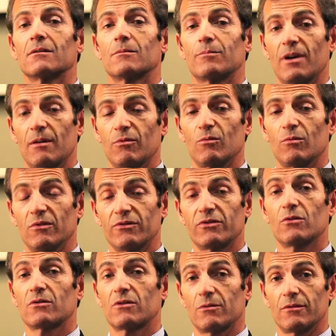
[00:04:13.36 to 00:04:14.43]
people will
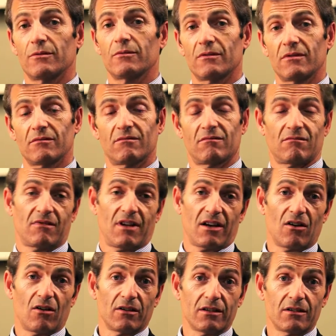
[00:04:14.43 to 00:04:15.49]
talk to their
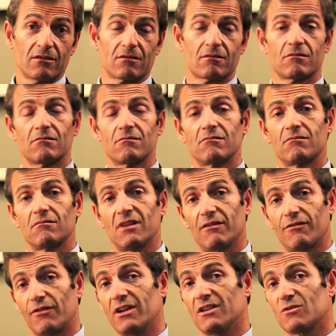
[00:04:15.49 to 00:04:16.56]
colleagues, their
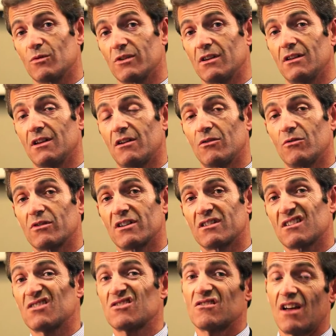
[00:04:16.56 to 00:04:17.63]
friends within their
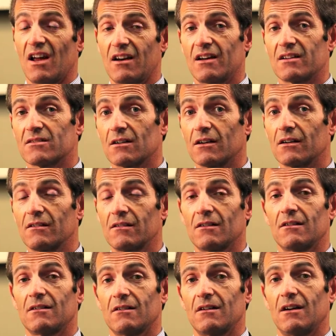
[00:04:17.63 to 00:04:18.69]
organisation and outside,
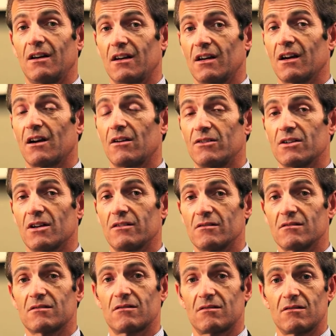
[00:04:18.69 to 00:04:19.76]
and encourage
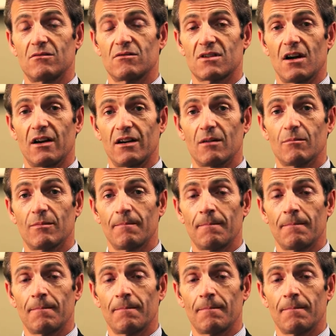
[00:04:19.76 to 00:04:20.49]
others to sign up.